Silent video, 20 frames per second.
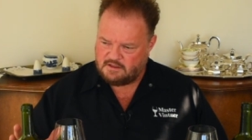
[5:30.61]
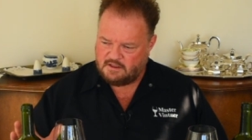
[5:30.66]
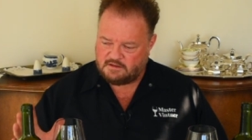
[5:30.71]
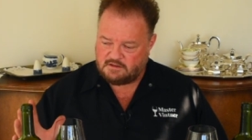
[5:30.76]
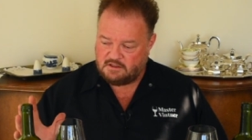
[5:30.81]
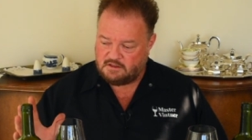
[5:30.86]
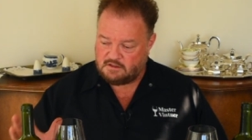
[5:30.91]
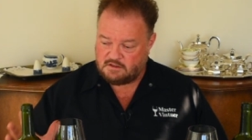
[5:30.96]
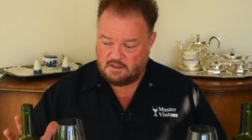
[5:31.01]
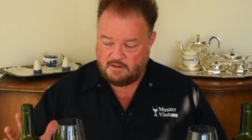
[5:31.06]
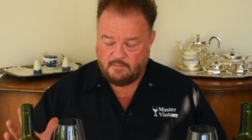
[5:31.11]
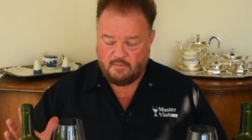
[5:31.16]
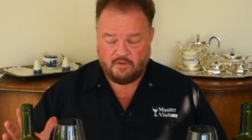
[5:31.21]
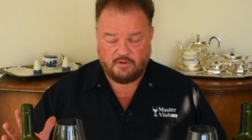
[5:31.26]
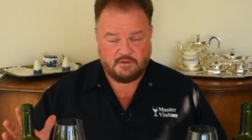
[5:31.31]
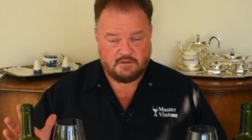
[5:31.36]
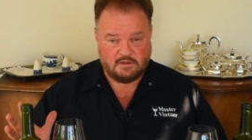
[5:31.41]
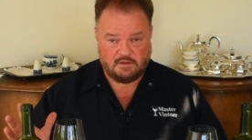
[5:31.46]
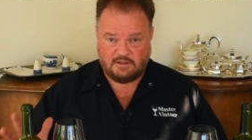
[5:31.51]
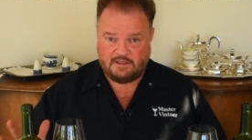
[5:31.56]
that's as
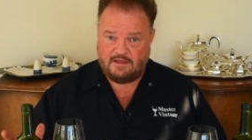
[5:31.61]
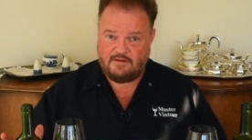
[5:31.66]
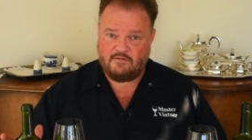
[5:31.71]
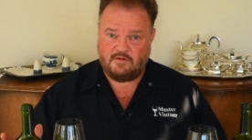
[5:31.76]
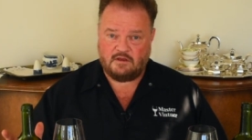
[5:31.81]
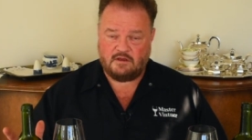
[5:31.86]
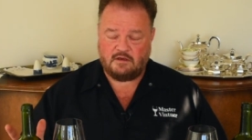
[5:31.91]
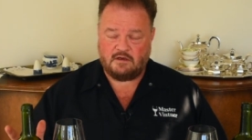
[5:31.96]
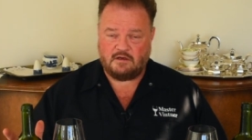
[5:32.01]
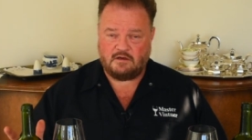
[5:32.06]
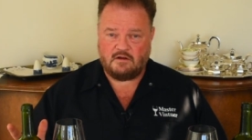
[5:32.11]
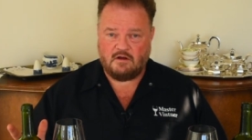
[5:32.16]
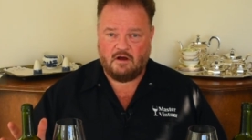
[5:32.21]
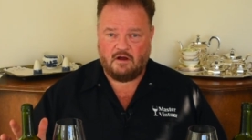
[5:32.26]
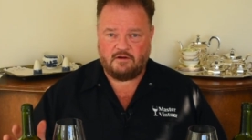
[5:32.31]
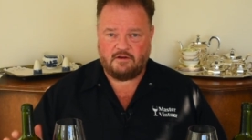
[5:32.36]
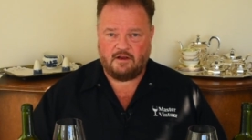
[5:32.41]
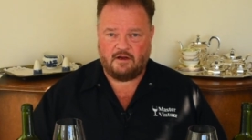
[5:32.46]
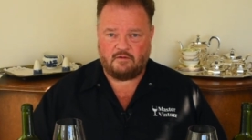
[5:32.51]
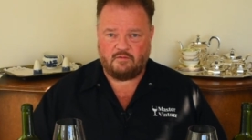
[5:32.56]
simple as leaving it in
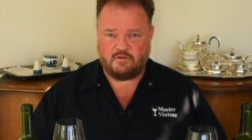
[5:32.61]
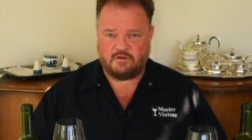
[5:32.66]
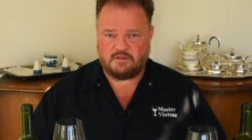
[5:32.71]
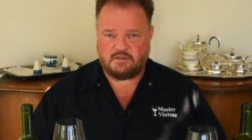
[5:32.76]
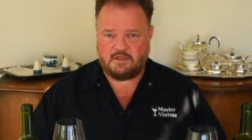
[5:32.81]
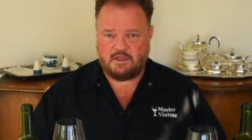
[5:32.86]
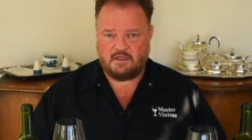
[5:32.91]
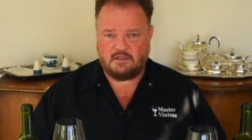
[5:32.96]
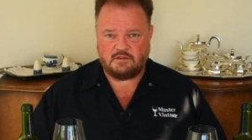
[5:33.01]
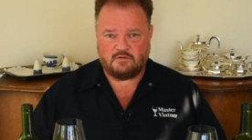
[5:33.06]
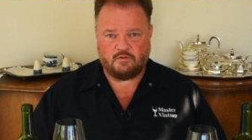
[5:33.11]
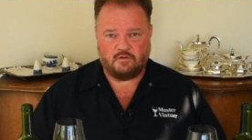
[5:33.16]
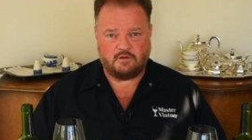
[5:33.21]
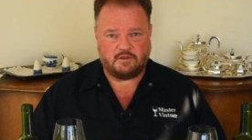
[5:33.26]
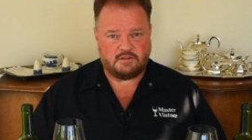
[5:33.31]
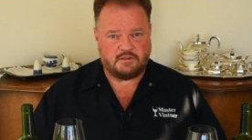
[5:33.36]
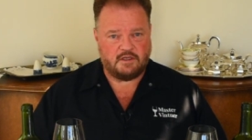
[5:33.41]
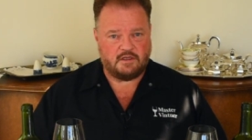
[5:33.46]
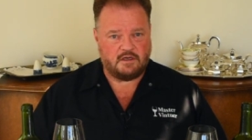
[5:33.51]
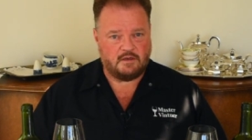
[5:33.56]
contact with the skins for an
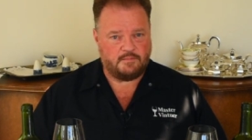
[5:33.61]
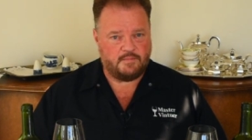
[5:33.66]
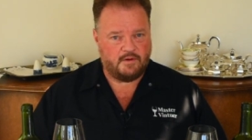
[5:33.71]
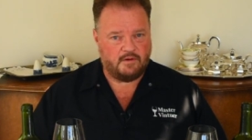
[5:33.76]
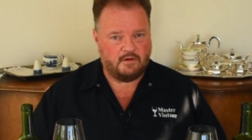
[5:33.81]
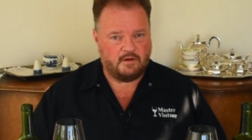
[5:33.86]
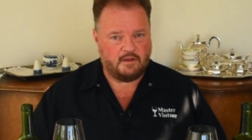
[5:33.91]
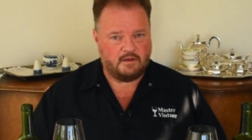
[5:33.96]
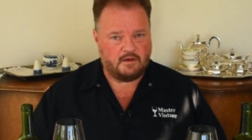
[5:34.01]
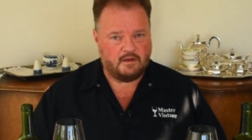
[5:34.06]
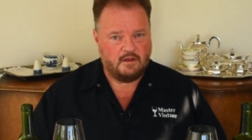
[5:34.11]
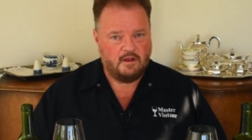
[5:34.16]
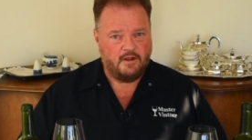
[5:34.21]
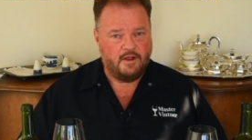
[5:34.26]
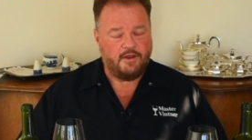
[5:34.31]
extended period,